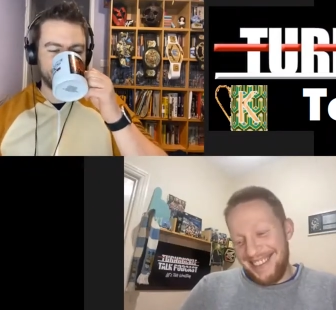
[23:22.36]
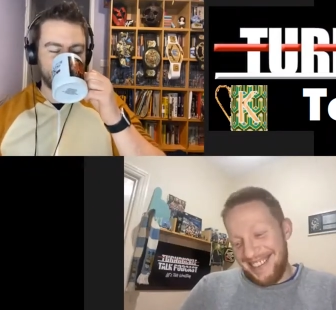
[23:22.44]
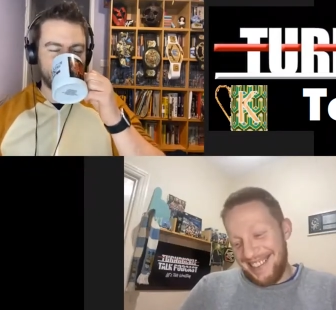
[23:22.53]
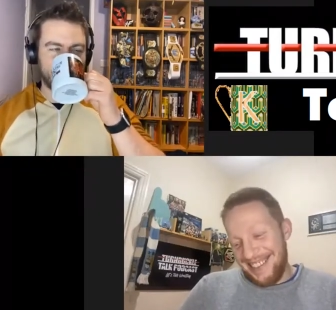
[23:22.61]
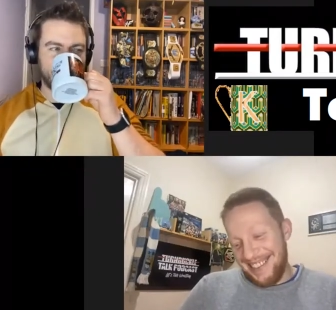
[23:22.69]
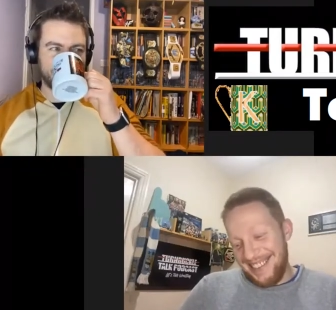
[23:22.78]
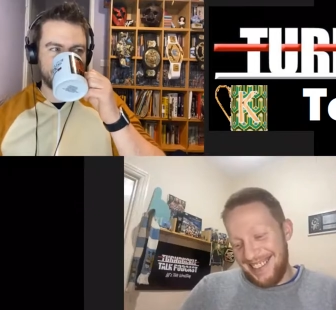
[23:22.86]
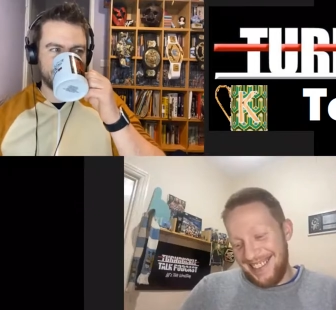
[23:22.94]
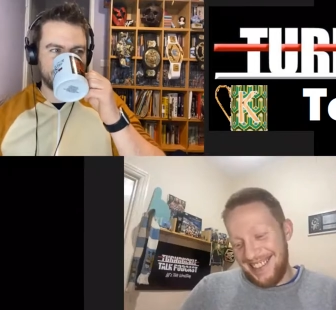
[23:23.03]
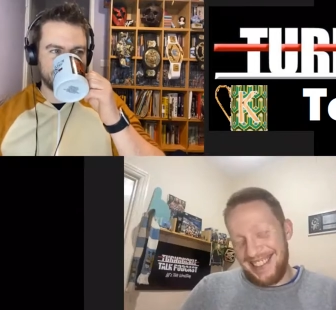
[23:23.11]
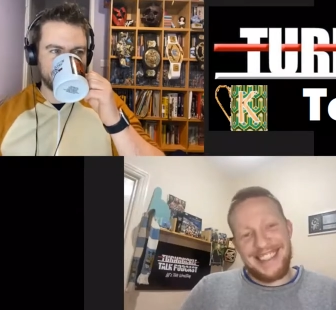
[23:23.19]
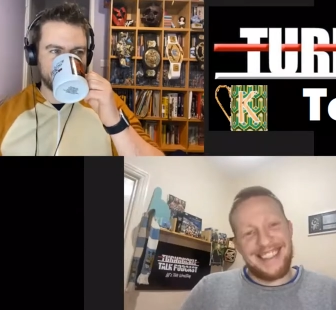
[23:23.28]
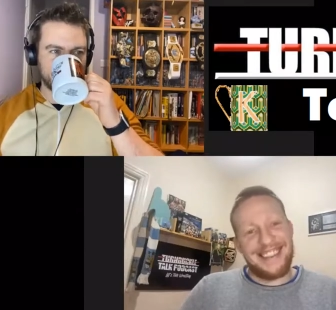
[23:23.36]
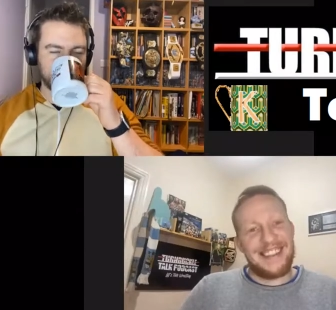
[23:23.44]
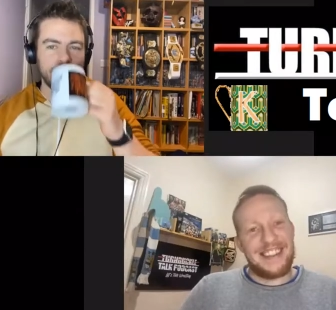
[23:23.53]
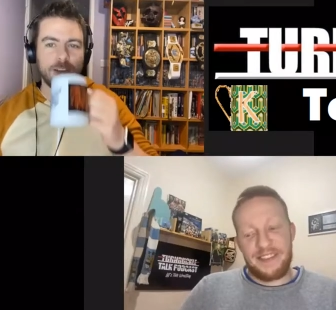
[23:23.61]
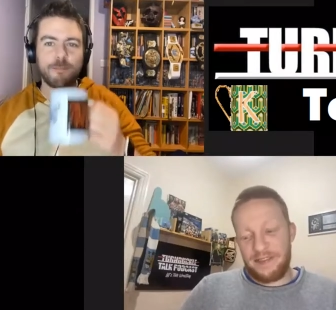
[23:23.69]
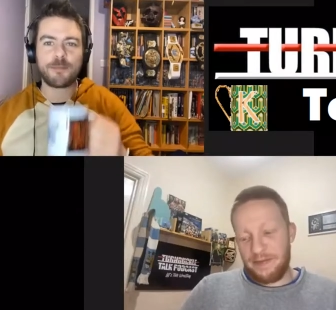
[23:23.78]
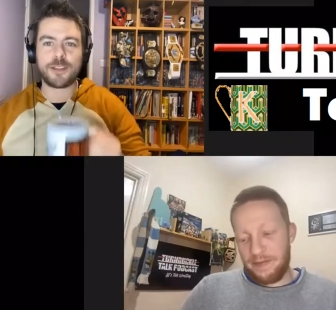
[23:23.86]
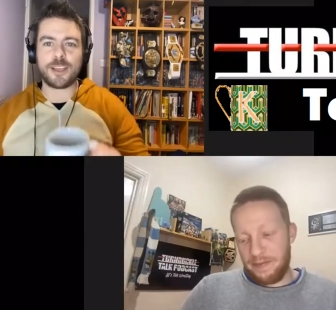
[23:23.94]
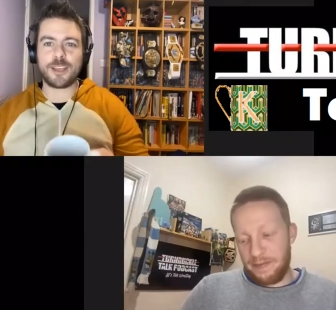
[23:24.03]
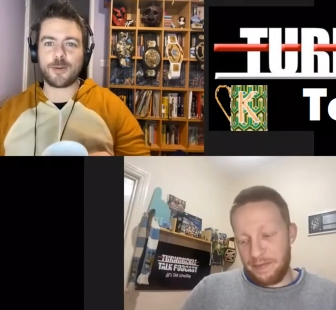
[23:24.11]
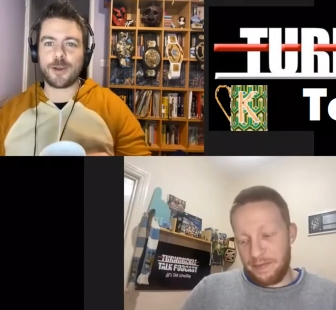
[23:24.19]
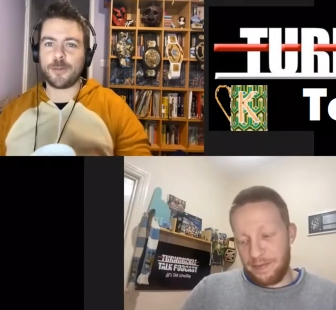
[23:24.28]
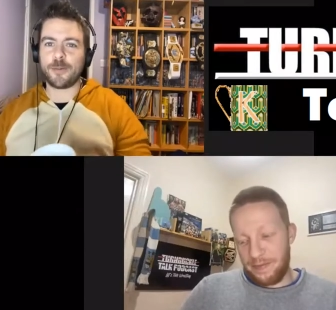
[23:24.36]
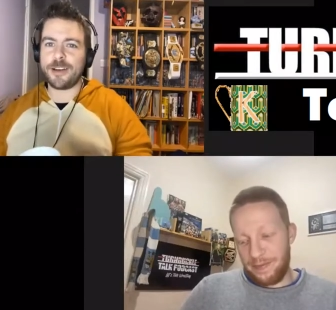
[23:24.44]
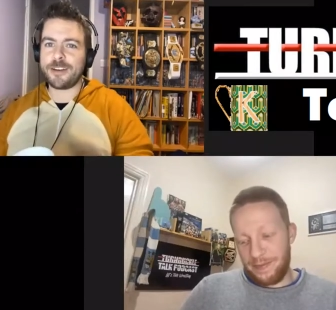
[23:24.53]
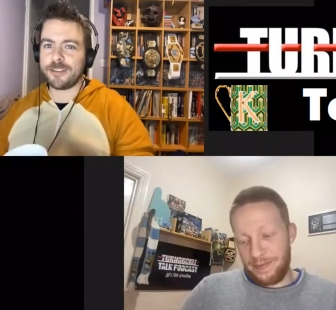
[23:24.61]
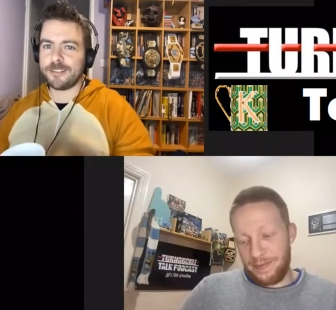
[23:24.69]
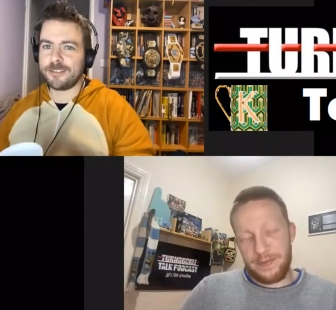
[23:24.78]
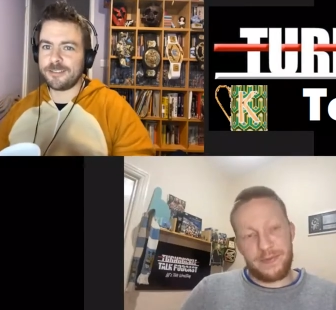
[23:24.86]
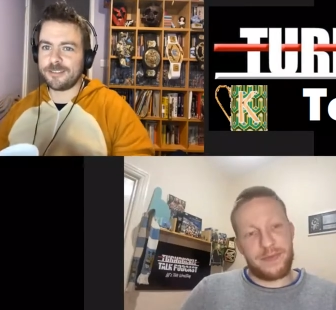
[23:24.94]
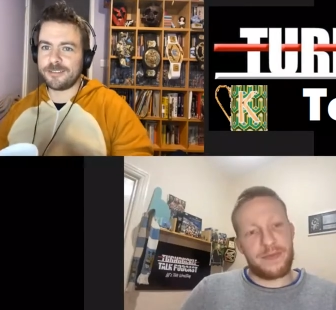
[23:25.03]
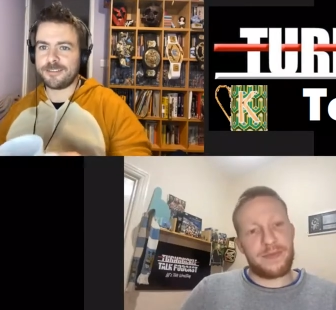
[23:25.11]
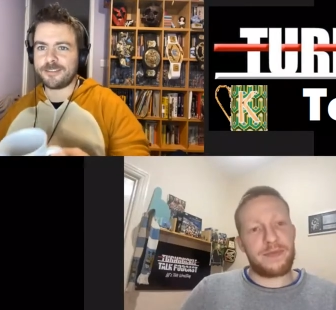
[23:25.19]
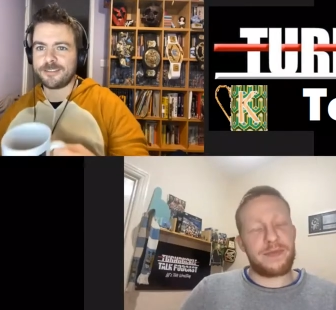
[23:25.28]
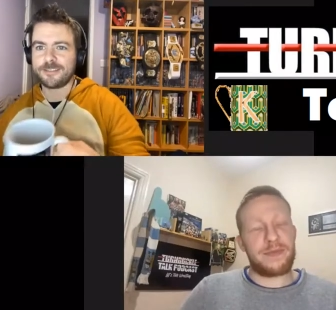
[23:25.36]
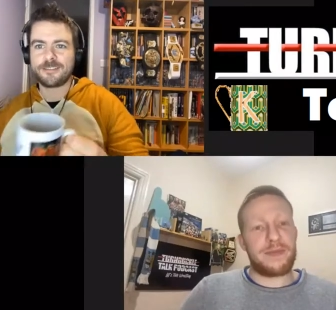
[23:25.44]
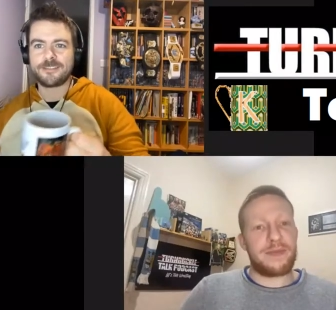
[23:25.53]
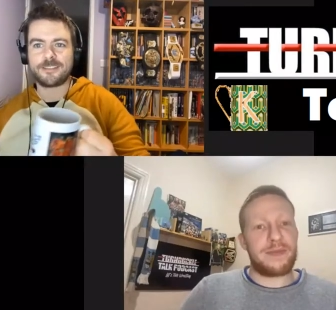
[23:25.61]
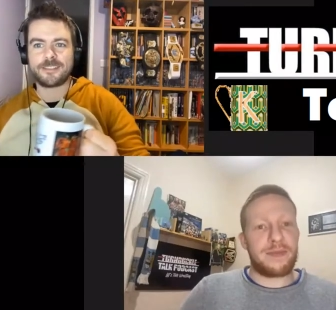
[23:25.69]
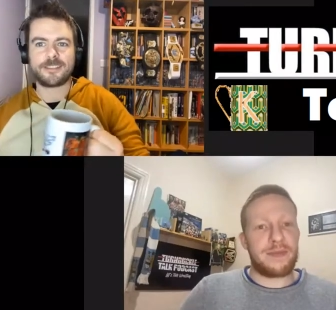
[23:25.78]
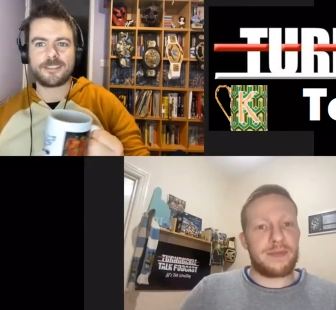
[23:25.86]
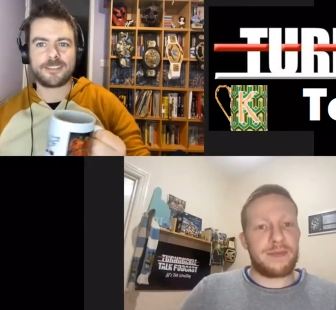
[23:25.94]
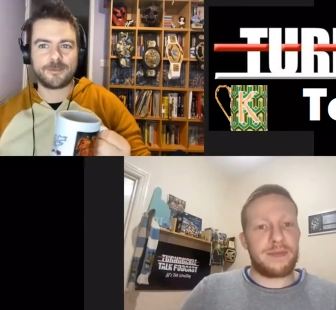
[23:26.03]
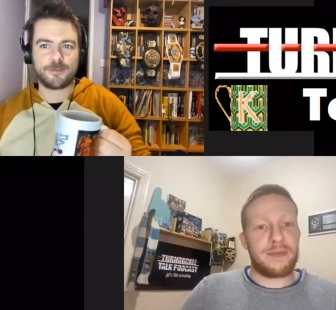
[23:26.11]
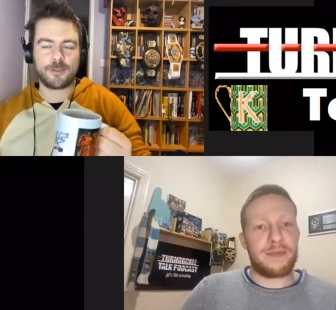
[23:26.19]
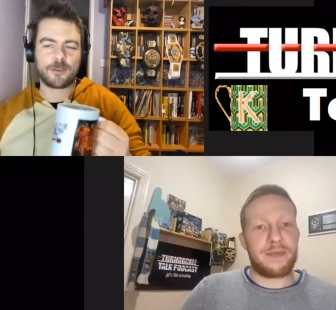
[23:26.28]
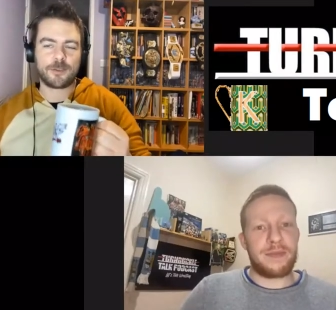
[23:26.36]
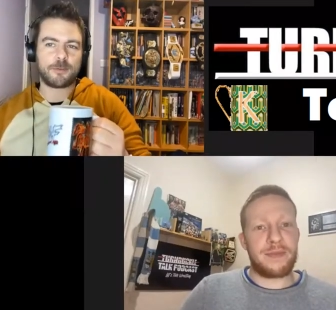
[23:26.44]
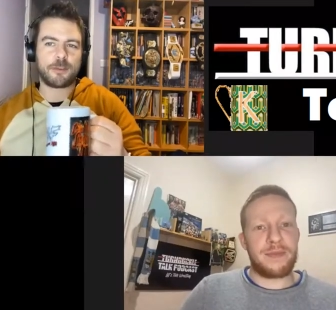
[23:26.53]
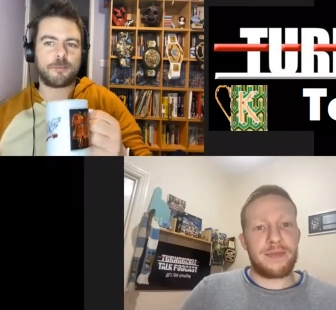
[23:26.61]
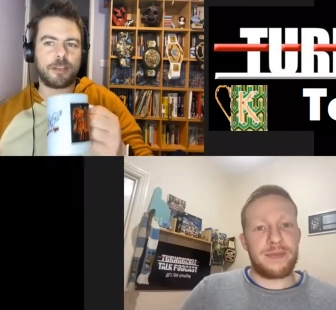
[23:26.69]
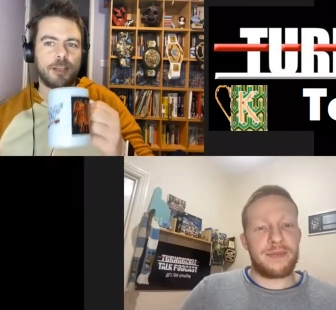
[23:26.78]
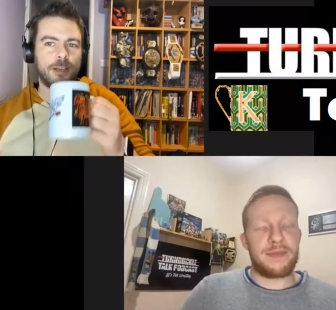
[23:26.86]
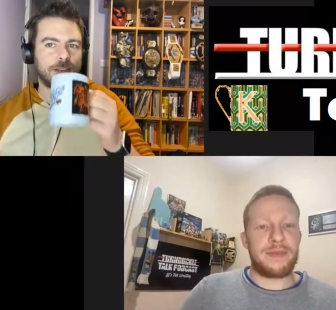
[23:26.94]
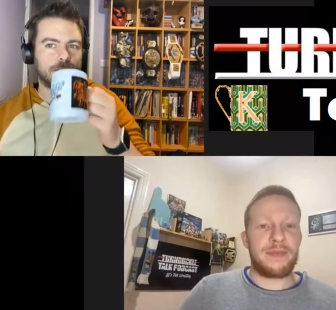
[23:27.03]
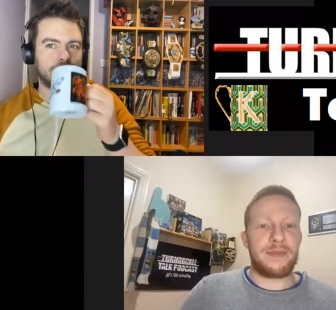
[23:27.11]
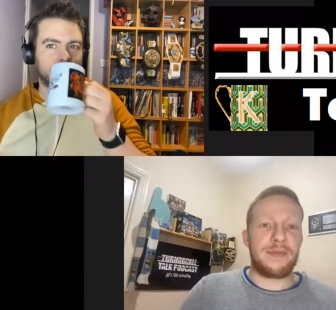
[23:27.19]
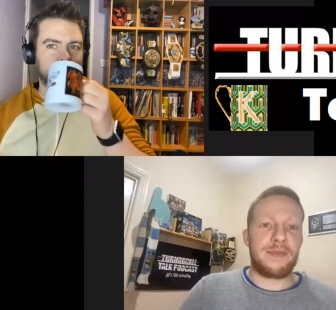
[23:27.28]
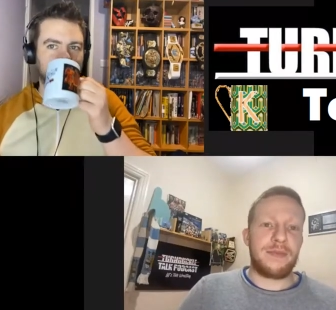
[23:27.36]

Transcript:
Speaker 1: well, we are playing quite well. We've got some good players.